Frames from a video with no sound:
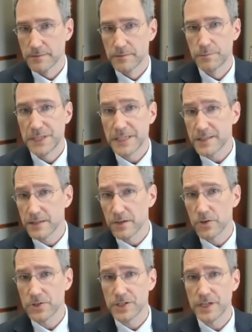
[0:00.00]
peace
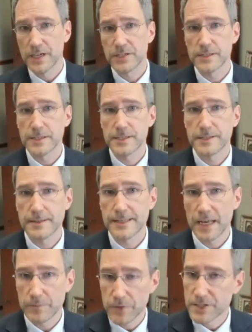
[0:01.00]
negotiations
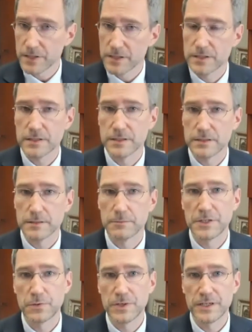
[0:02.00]
that much easier
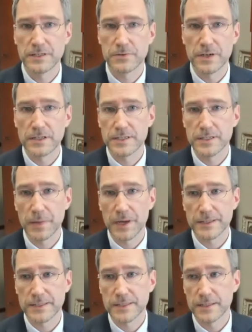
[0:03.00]
between Israelis and
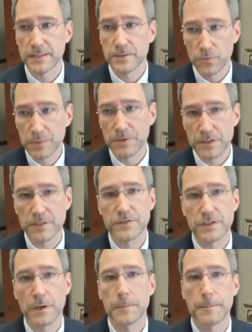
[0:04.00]
Palestinians? We believe
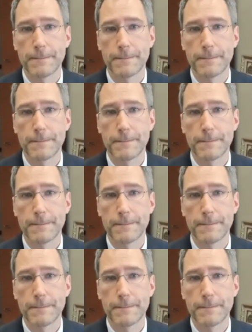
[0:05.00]
so.